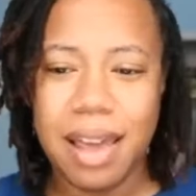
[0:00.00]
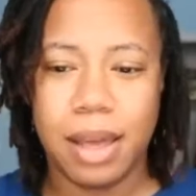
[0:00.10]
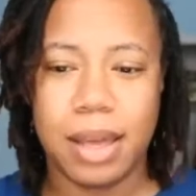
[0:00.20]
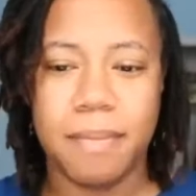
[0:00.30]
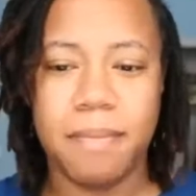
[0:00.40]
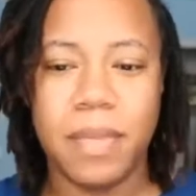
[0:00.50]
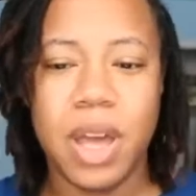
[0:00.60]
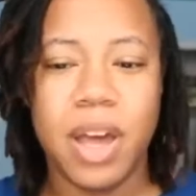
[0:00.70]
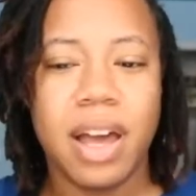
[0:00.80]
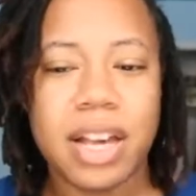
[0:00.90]

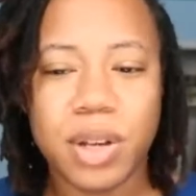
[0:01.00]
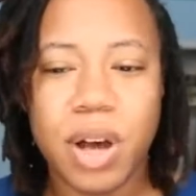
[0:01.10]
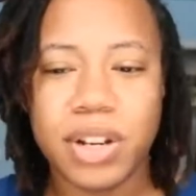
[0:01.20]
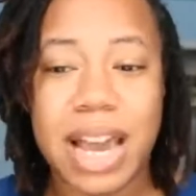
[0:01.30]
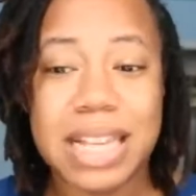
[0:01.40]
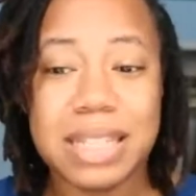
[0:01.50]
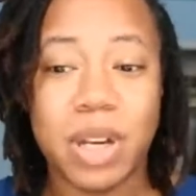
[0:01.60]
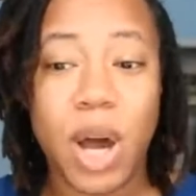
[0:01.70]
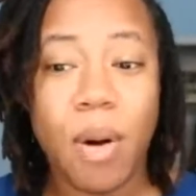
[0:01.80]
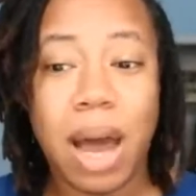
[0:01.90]
Hustle culture has been
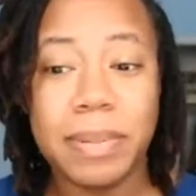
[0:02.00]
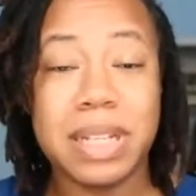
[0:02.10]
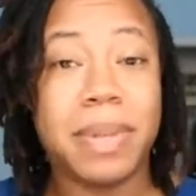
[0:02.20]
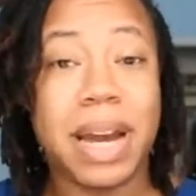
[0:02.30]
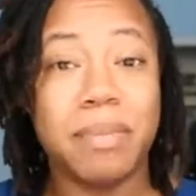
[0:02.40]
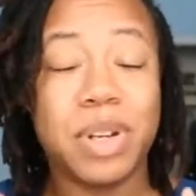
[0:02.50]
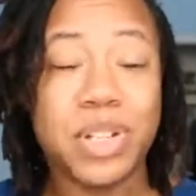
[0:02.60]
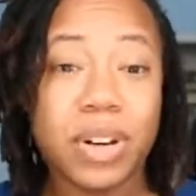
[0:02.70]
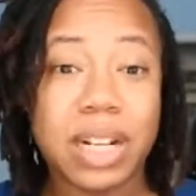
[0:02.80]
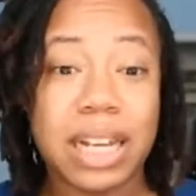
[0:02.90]
co-opted by the
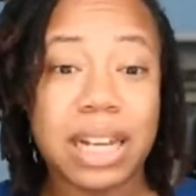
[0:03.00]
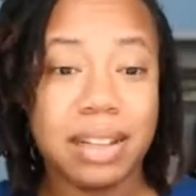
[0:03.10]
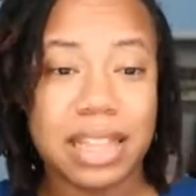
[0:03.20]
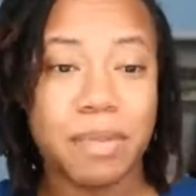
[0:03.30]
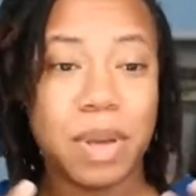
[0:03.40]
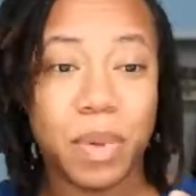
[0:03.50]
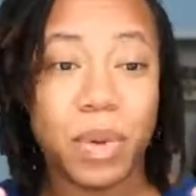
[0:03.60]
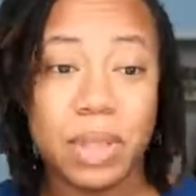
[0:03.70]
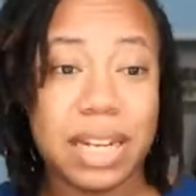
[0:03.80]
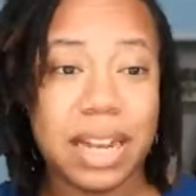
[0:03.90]
majority, like the people who
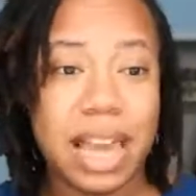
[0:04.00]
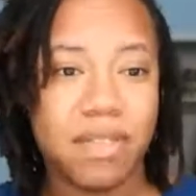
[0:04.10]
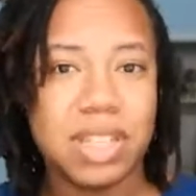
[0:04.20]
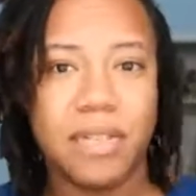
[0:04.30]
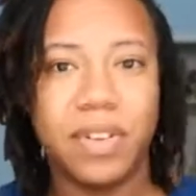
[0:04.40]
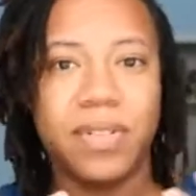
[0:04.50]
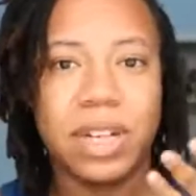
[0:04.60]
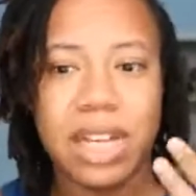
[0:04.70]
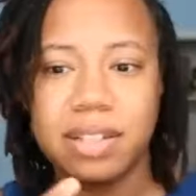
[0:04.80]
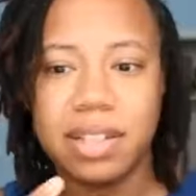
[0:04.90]
didn't have to suffer for
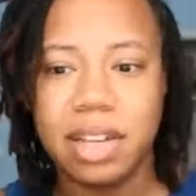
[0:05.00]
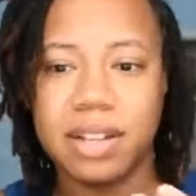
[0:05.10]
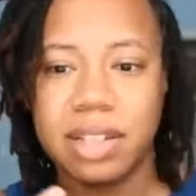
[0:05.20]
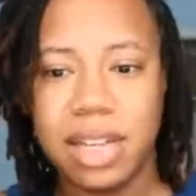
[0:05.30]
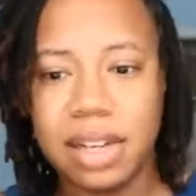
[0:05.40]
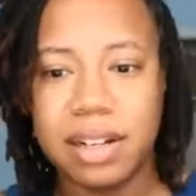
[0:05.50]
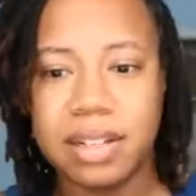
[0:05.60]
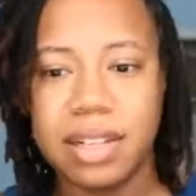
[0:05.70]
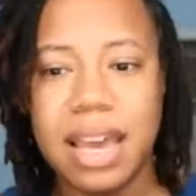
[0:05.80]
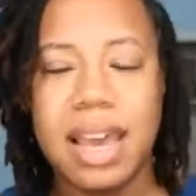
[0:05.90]
years and years and
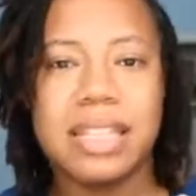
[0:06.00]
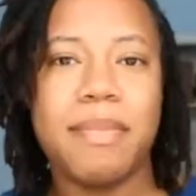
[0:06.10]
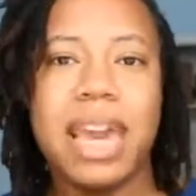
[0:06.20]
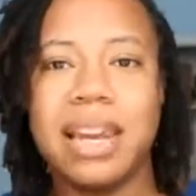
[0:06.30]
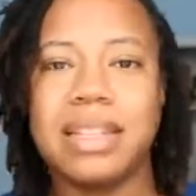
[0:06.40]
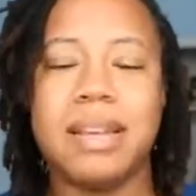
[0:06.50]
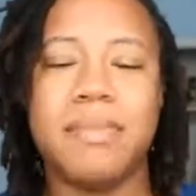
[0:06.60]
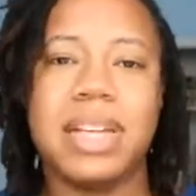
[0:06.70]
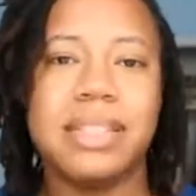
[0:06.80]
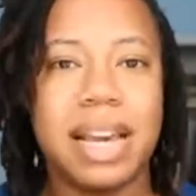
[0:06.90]
years, to make it into
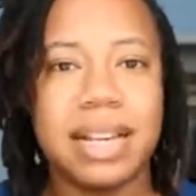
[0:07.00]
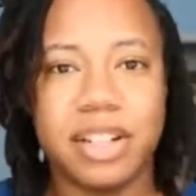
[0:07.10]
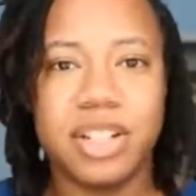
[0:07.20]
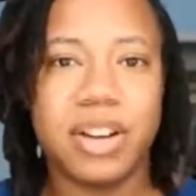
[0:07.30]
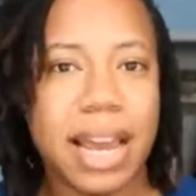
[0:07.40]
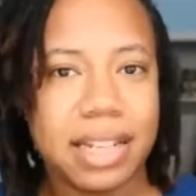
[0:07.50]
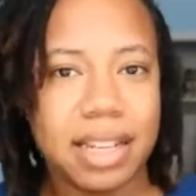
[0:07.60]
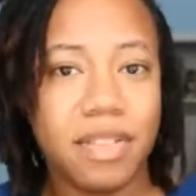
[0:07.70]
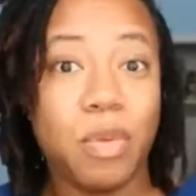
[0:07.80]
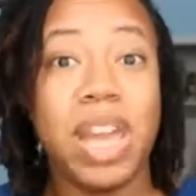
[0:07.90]
something sexy and
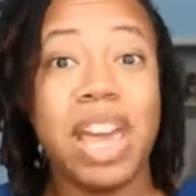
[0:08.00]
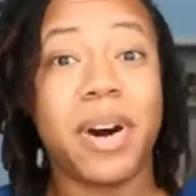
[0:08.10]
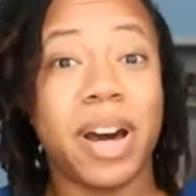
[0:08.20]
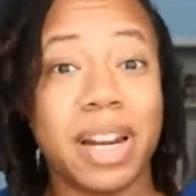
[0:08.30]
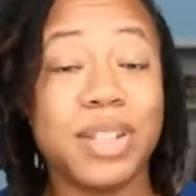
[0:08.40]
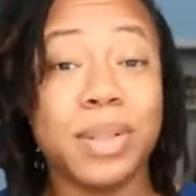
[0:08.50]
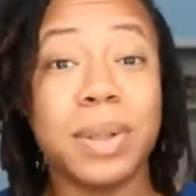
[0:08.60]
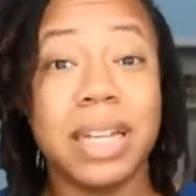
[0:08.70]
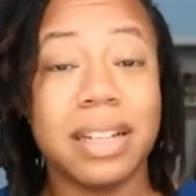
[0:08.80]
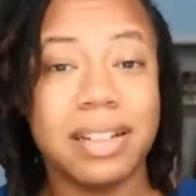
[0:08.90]
attractive. And we have bought into
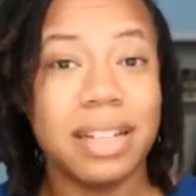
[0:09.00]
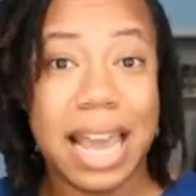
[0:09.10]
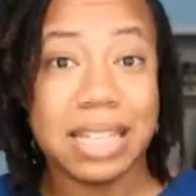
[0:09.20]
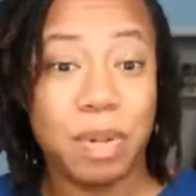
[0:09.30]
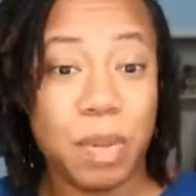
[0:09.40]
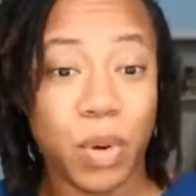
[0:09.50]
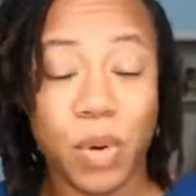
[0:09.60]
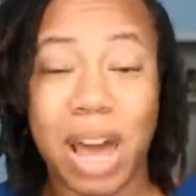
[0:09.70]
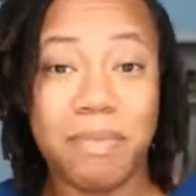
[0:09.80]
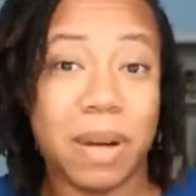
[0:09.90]
it as people who
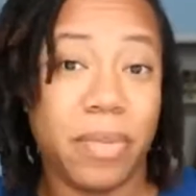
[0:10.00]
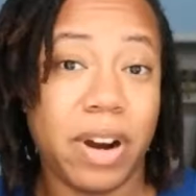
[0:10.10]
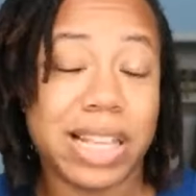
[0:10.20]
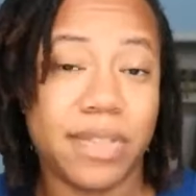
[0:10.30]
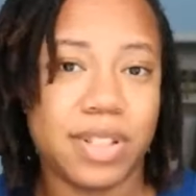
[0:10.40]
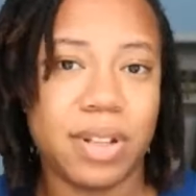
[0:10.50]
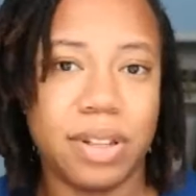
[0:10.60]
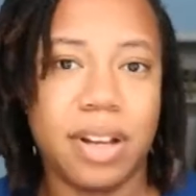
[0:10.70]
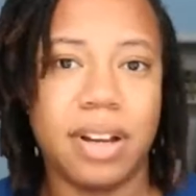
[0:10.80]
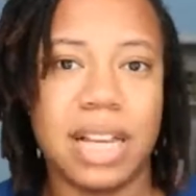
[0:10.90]
have been oppressed for so
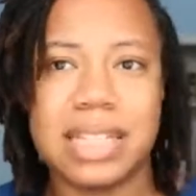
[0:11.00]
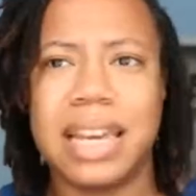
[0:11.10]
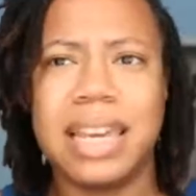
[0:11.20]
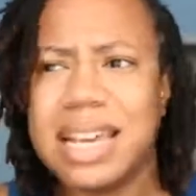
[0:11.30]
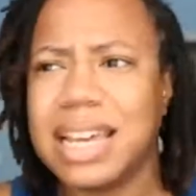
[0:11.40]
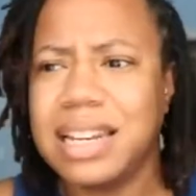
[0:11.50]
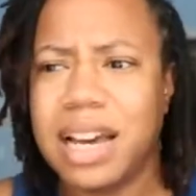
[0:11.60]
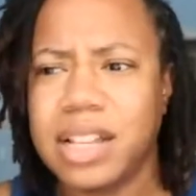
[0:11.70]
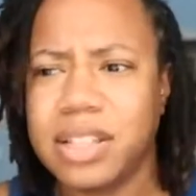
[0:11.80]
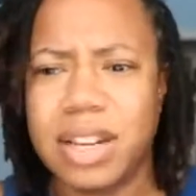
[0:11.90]
long. It's like, yes, I need to
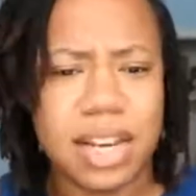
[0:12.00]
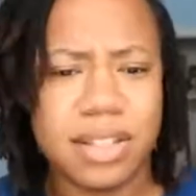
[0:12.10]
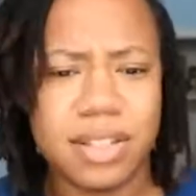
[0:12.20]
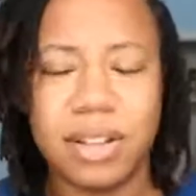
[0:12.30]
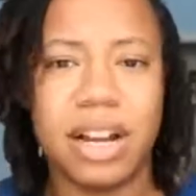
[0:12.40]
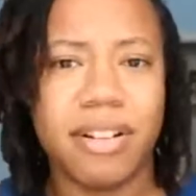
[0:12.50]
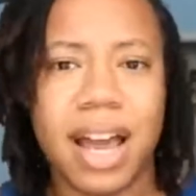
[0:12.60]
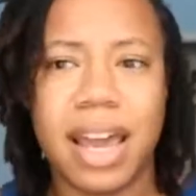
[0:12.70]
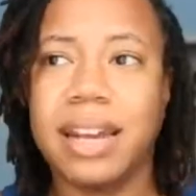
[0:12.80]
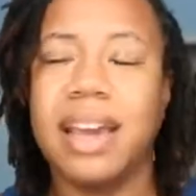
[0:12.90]
hustle and
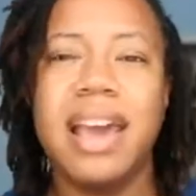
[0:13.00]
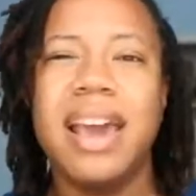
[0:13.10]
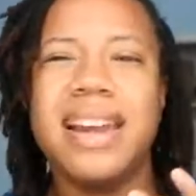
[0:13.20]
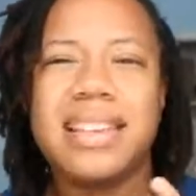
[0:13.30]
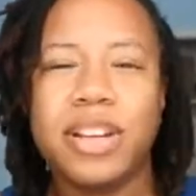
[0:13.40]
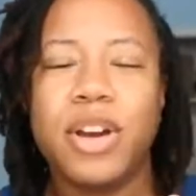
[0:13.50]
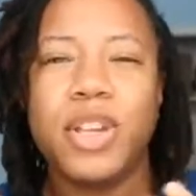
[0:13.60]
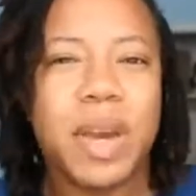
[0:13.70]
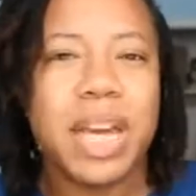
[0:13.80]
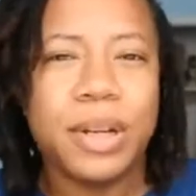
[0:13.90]
grind. And it's like, no,
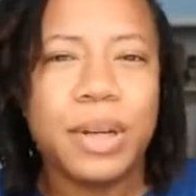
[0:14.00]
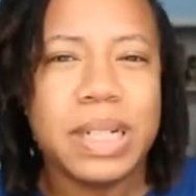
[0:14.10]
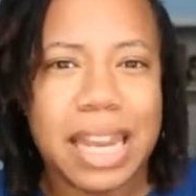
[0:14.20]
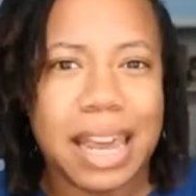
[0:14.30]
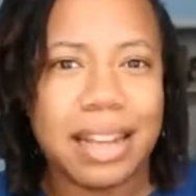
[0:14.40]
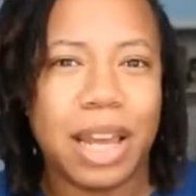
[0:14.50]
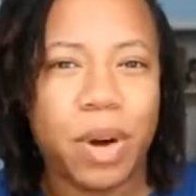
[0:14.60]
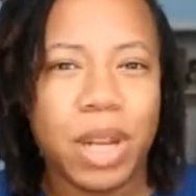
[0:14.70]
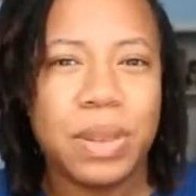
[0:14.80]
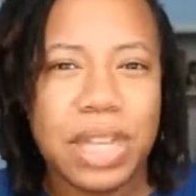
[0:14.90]
you've been doing that. Like,
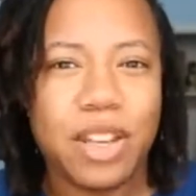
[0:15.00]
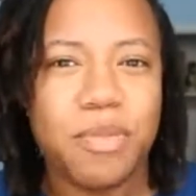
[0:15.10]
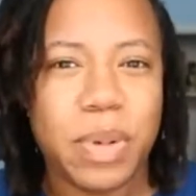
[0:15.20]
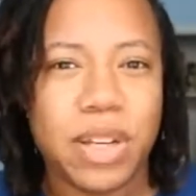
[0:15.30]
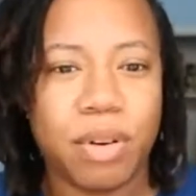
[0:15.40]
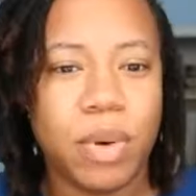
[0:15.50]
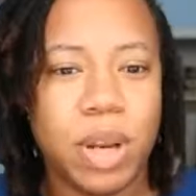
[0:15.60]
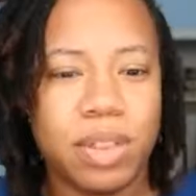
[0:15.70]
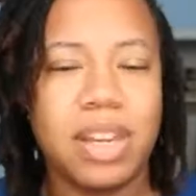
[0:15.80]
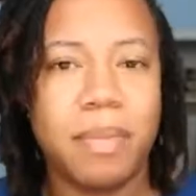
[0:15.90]
what do you think you've been doing? What do
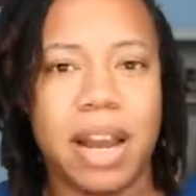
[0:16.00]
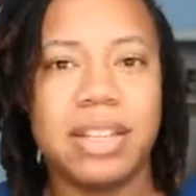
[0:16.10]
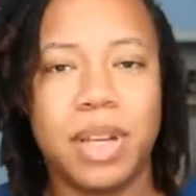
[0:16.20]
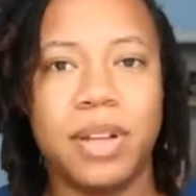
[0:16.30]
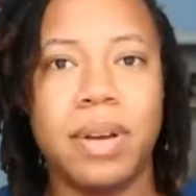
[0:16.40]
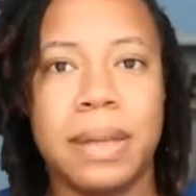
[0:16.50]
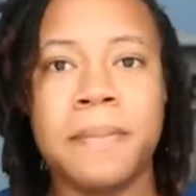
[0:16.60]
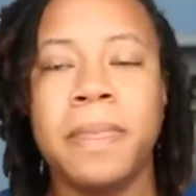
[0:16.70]
you think your parents have been doing?